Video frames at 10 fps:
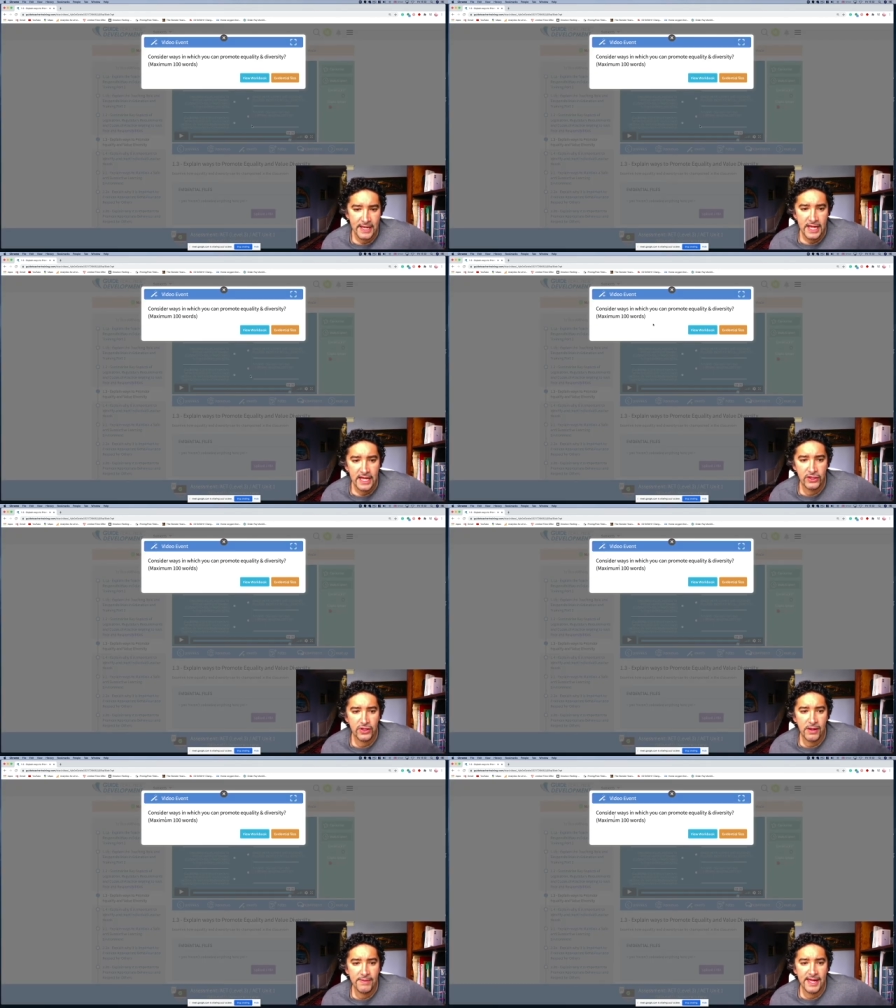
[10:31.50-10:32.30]
And you
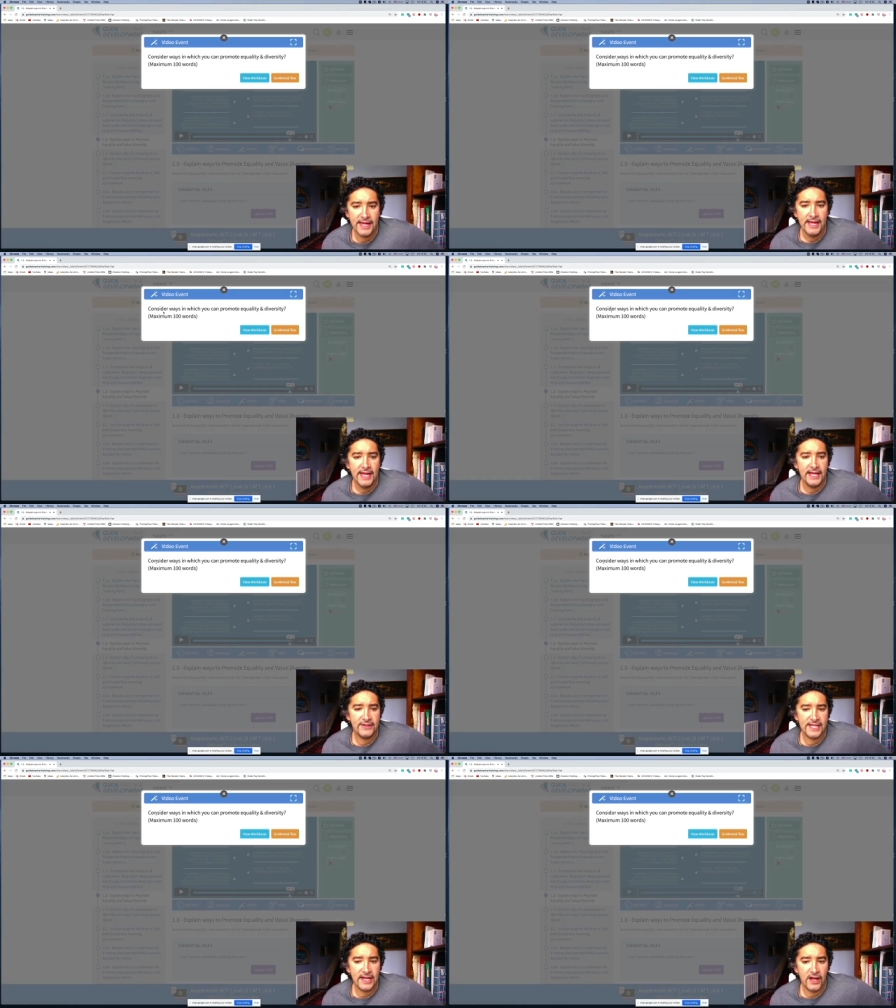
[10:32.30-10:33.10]
come there and
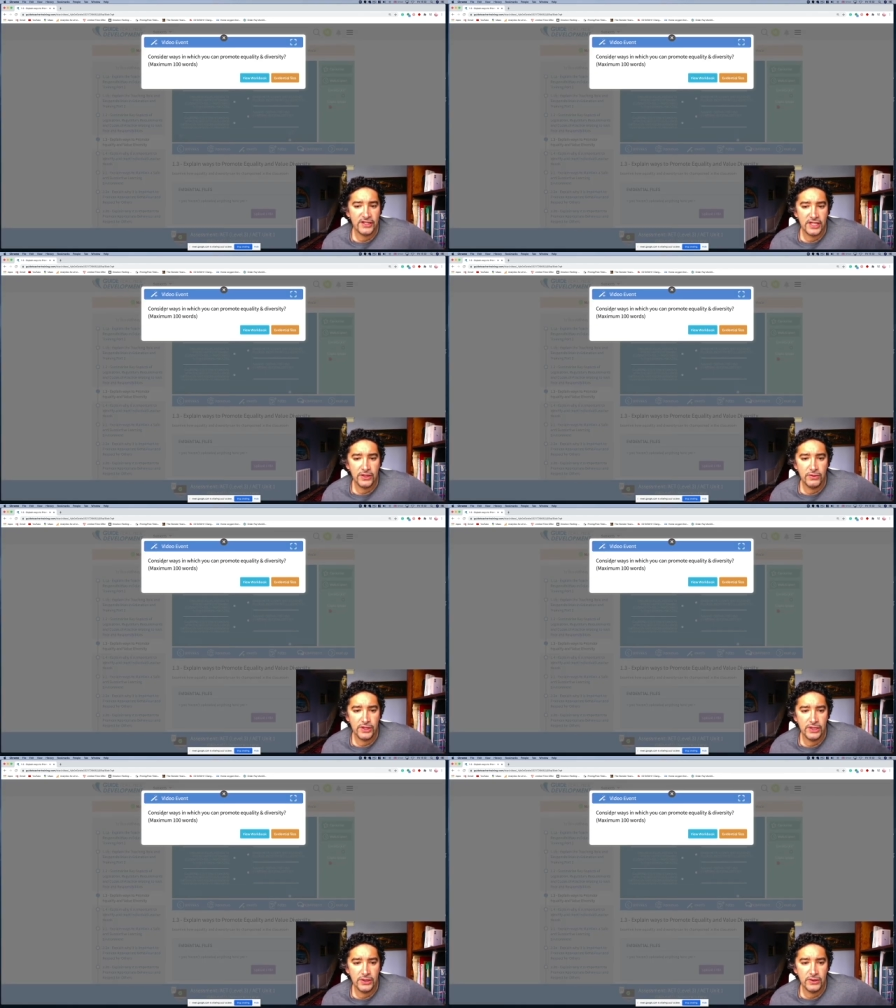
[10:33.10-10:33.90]
it ask you
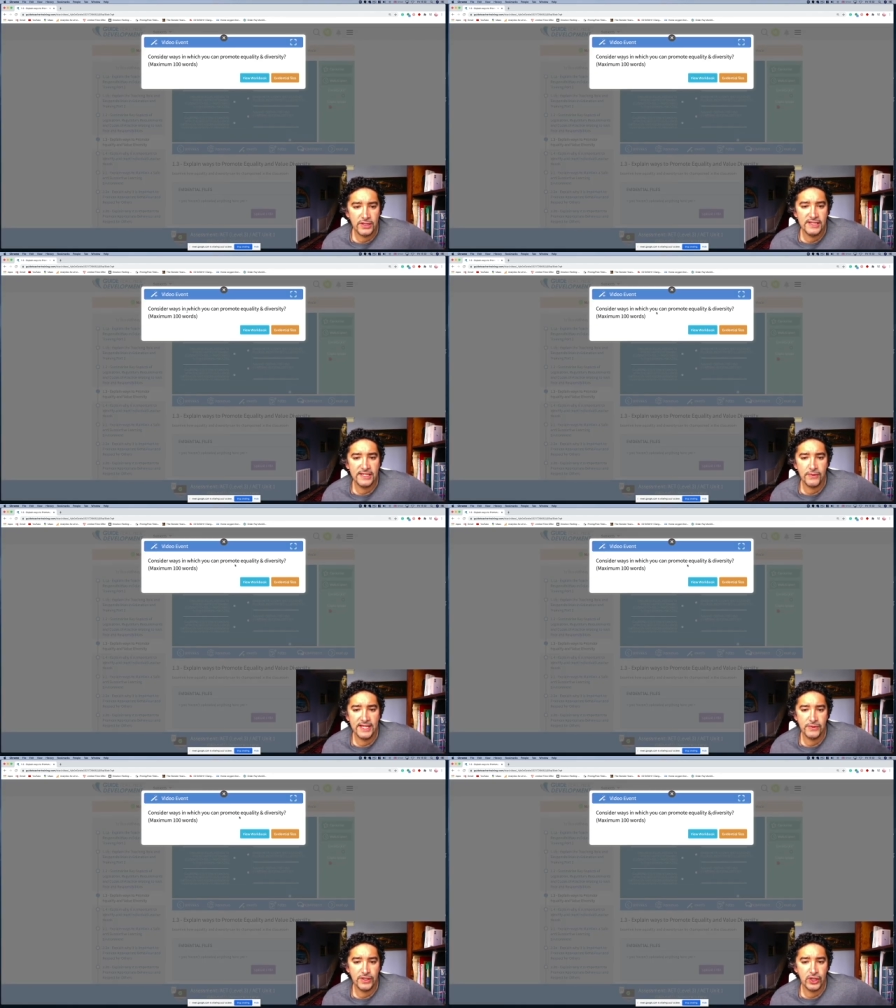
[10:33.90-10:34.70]
to consider ways
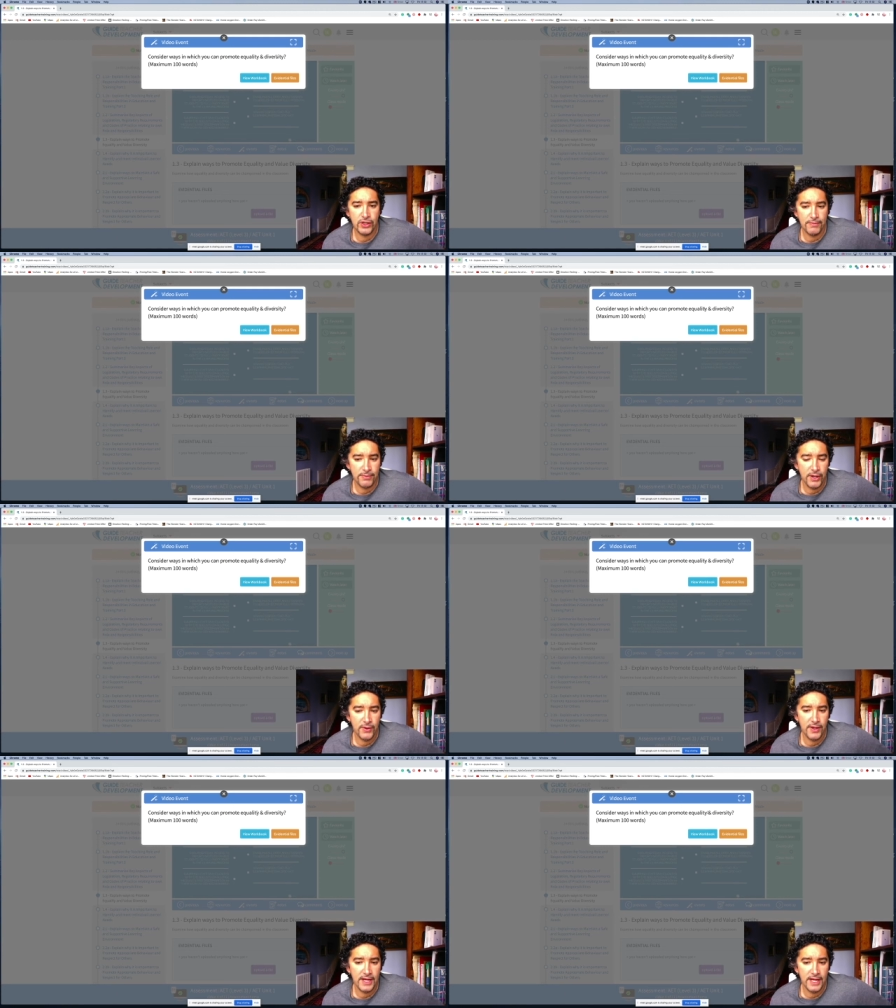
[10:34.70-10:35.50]
in which you can promote
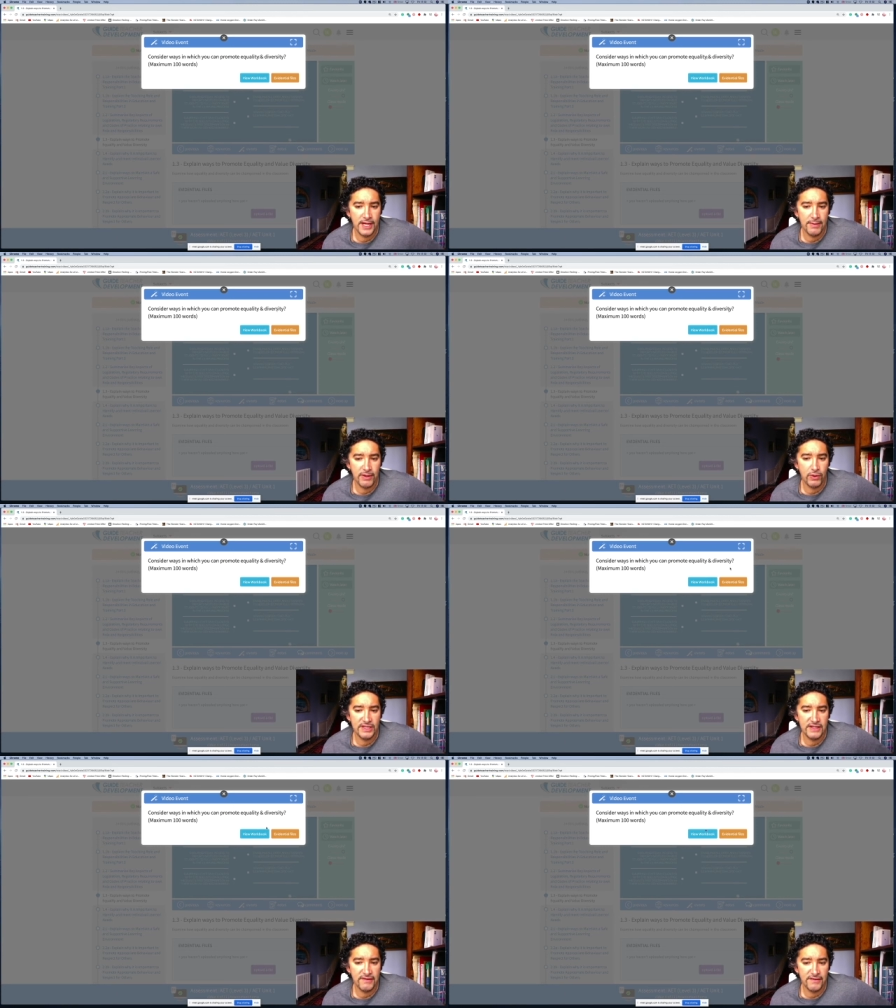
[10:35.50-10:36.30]

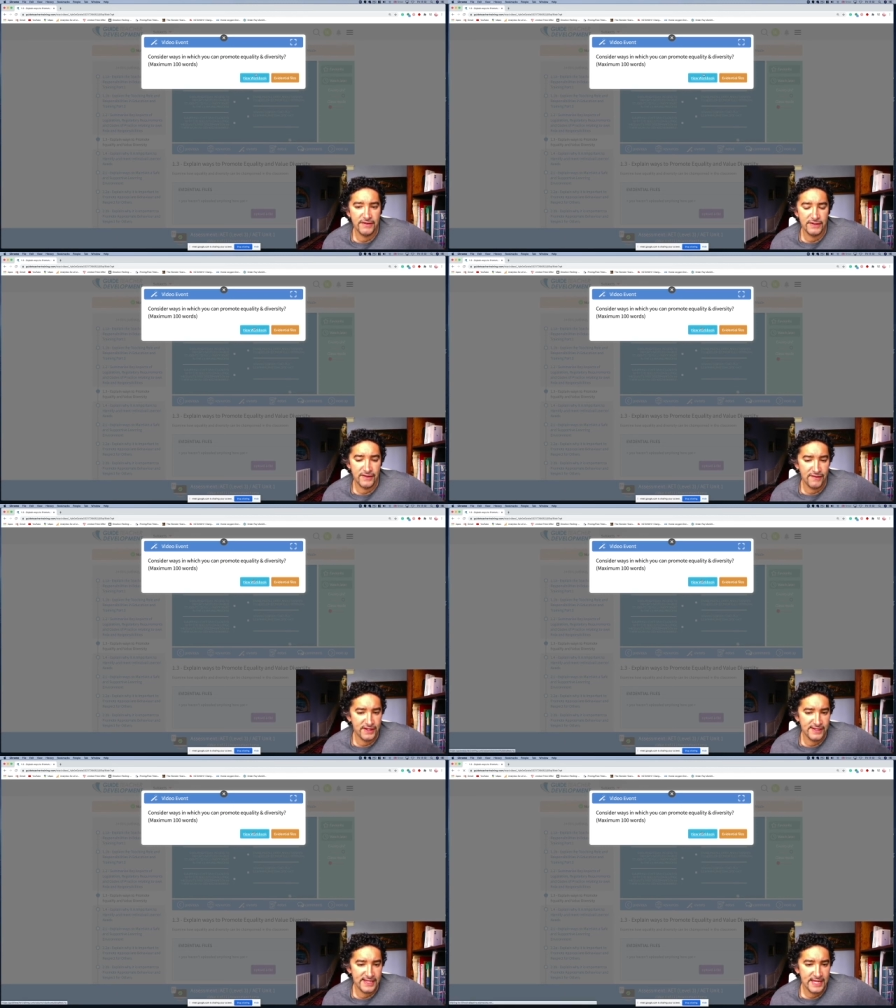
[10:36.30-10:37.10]
equality and diversity.